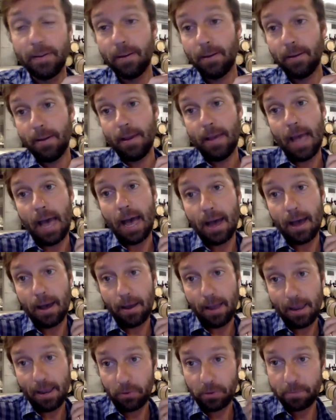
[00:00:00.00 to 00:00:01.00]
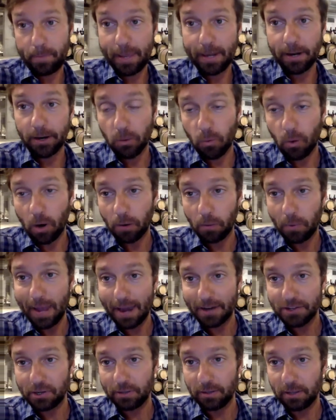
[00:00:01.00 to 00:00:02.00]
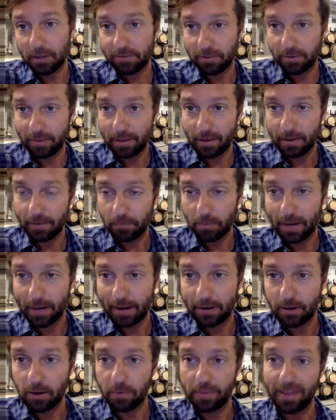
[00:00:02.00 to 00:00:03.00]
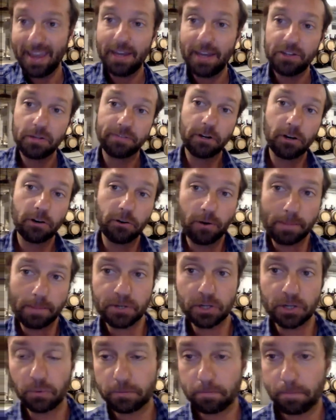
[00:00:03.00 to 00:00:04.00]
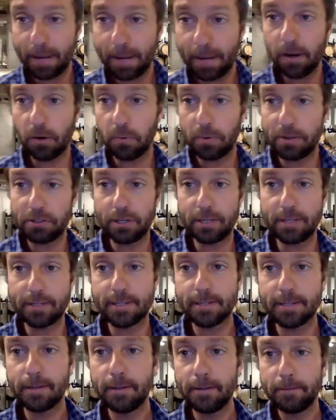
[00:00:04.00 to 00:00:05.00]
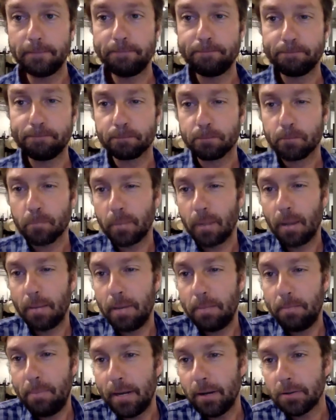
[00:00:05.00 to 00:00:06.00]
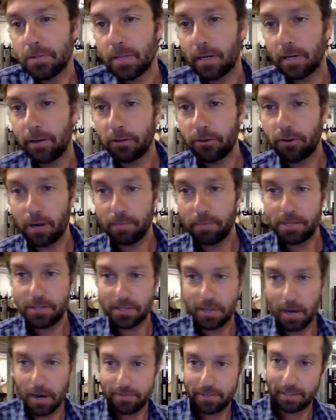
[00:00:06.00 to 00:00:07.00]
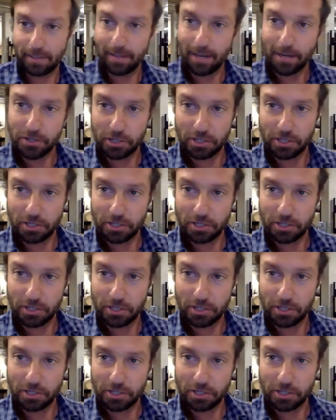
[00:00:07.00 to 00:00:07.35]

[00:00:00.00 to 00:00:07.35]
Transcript: And with Pinot Noir, we actually look for what I call the hint of corruption with Pinot, which is, I mean, Pinots that are incredibly soft and luscious,